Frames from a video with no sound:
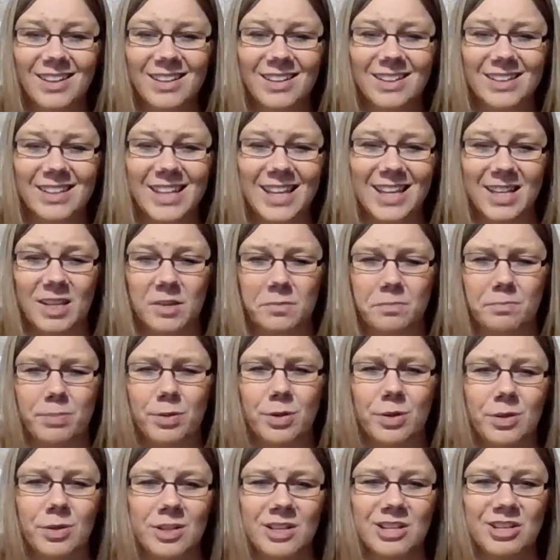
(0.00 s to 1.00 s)
get
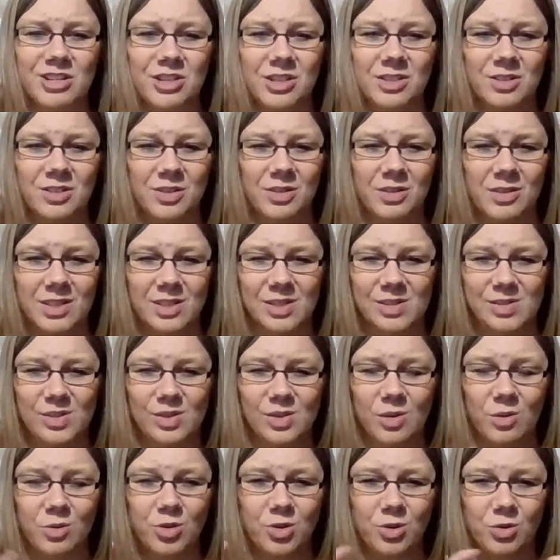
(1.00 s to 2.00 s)
pushed into this
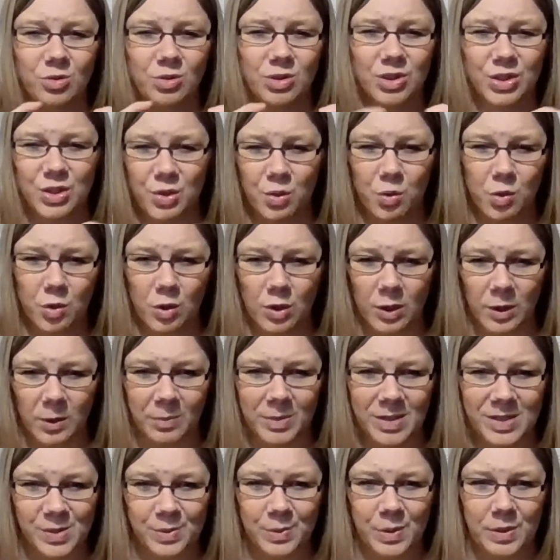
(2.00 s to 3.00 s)
social norm,
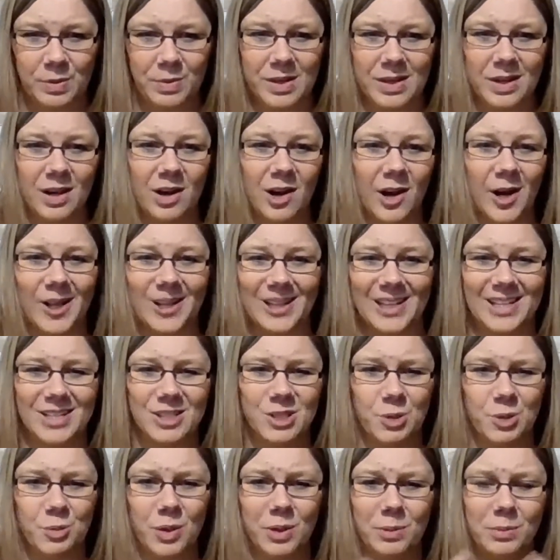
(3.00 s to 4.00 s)
is what we call it,
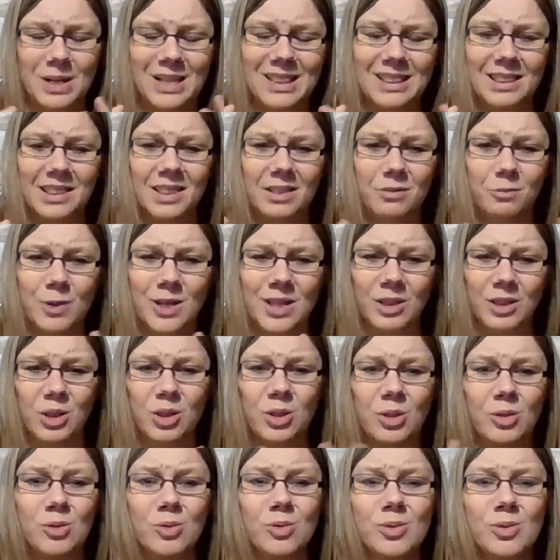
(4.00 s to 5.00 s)
to where we
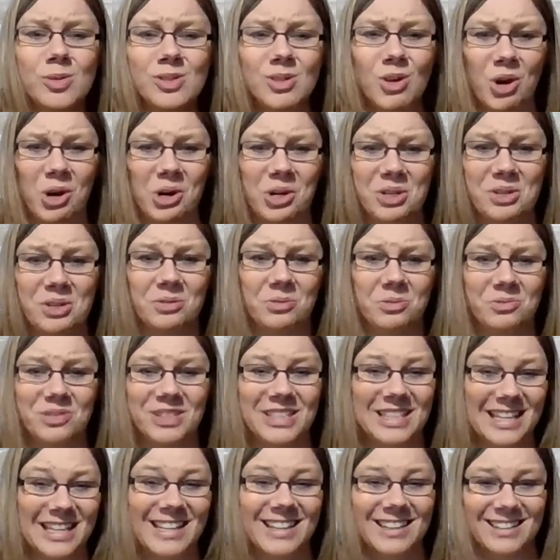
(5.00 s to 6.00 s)
lose our
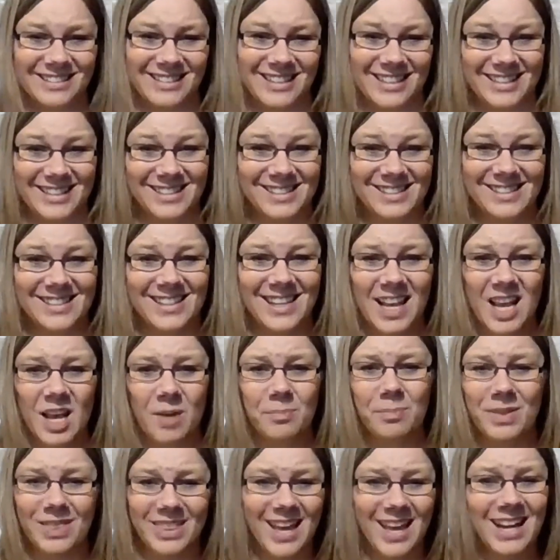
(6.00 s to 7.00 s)
uniqueness.
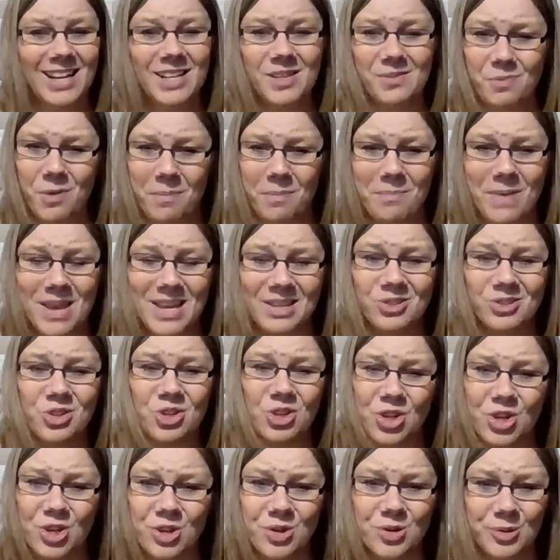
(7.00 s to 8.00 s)
But that is what makes
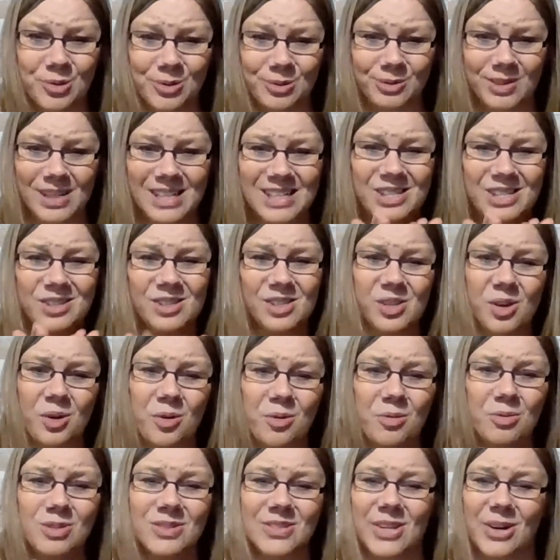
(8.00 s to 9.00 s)
you
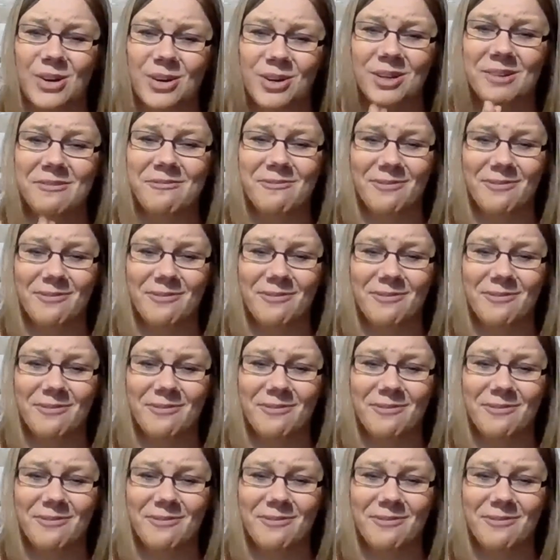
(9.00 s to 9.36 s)
so darn